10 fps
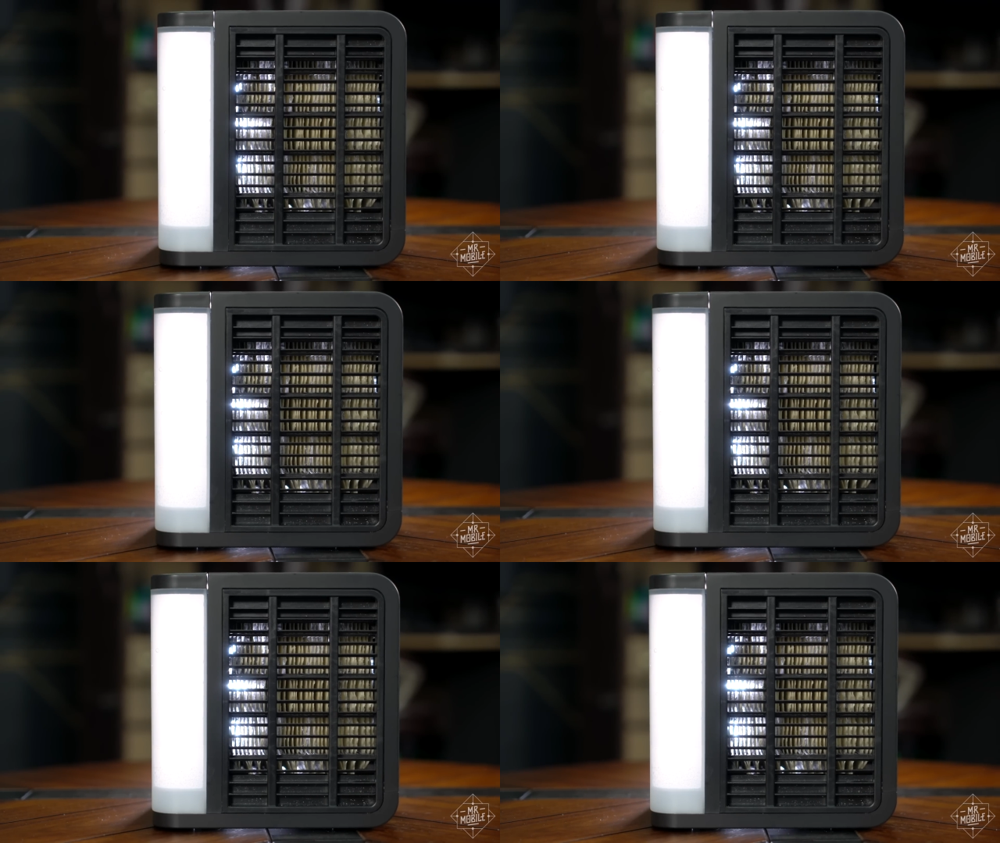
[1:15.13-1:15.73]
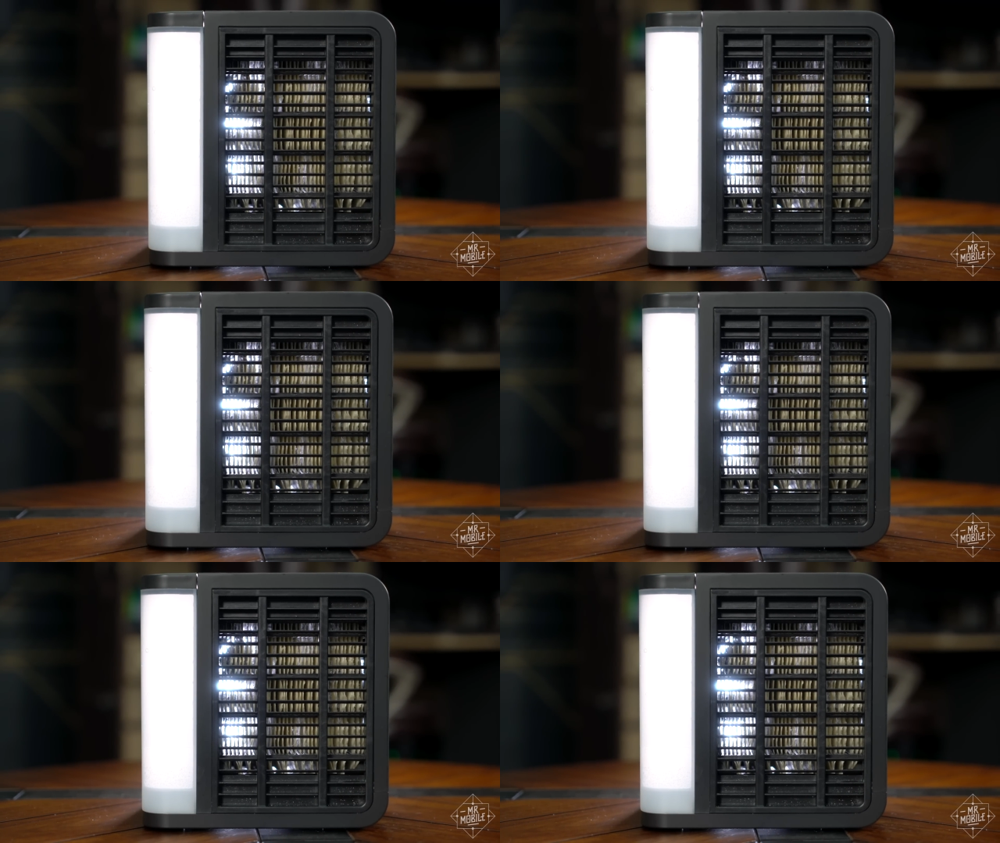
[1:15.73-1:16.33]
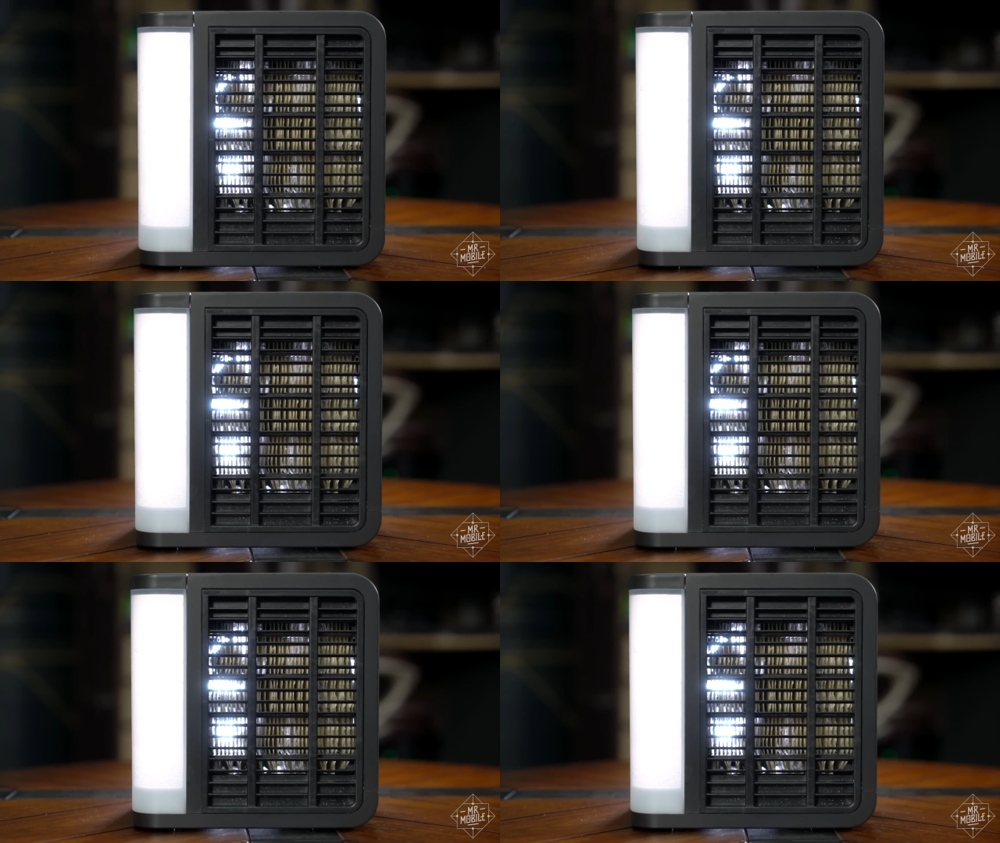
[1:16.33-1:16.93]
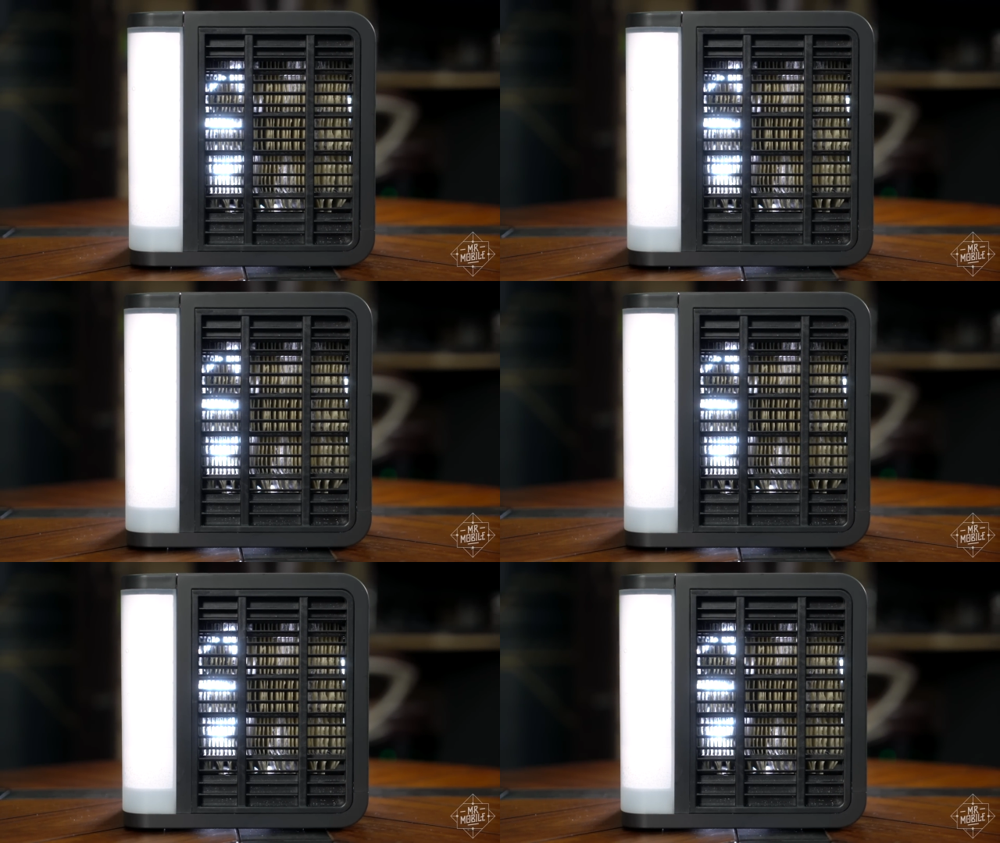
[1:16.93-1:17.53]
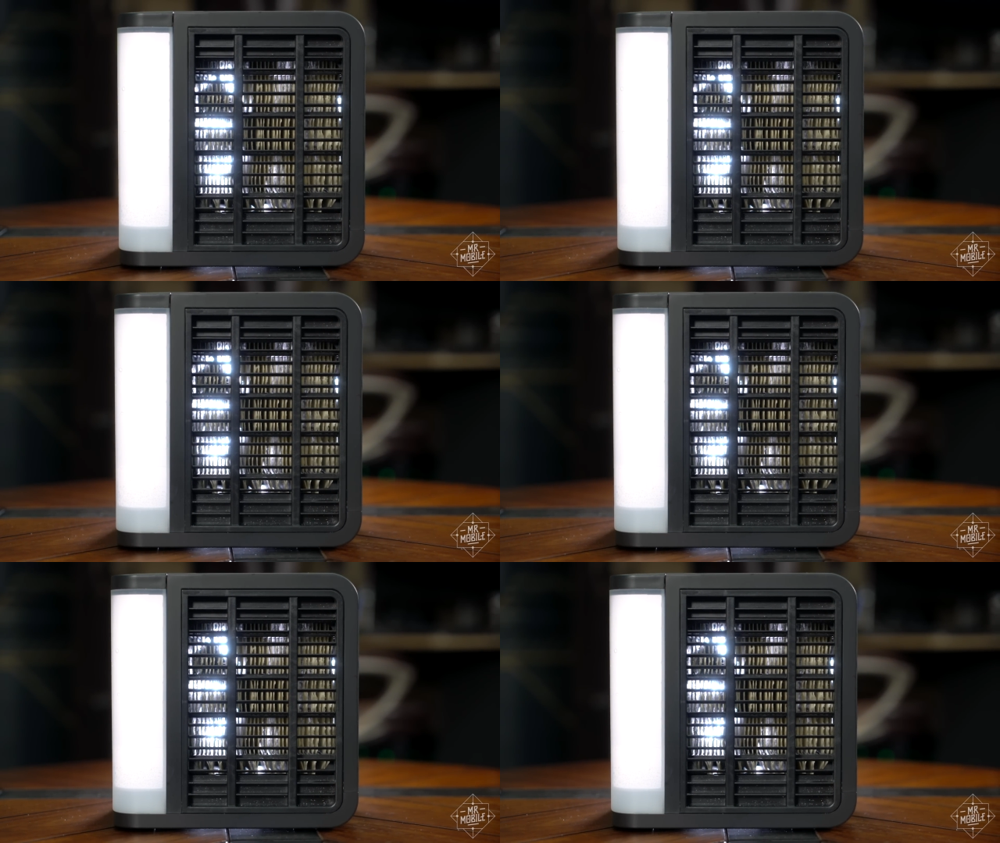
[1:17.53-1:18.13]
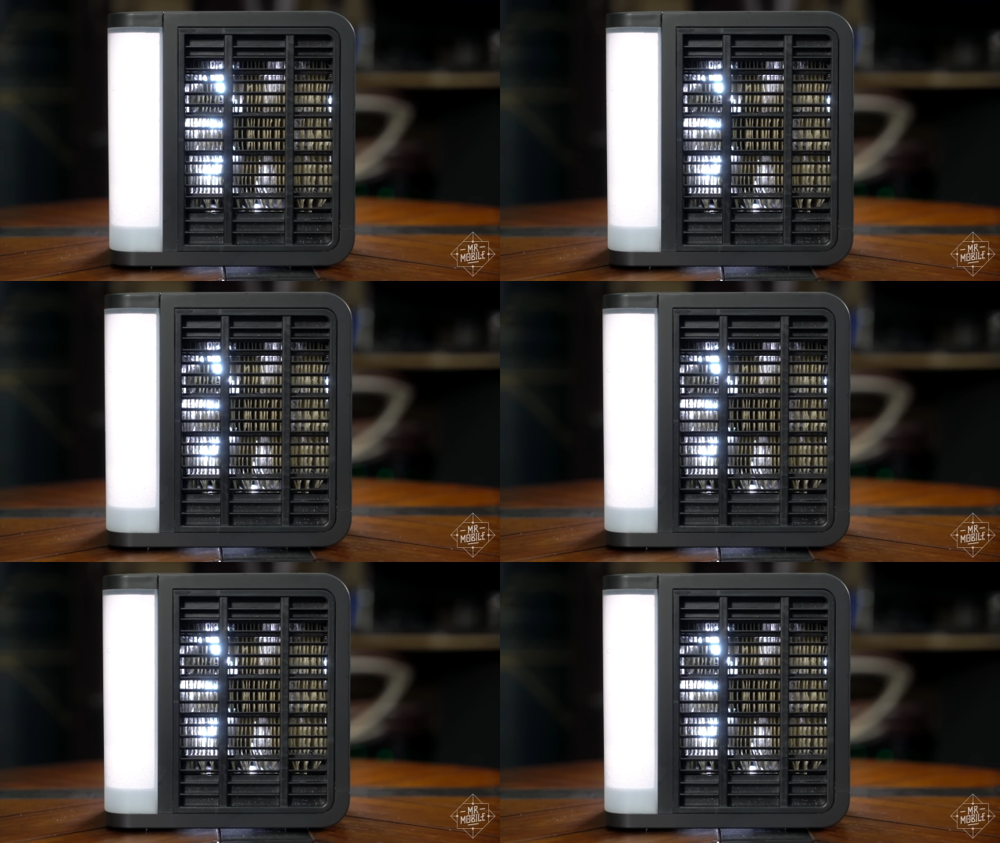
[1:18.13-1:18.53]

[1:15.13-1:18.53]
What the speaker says: No face is visible, so there are no lips to read.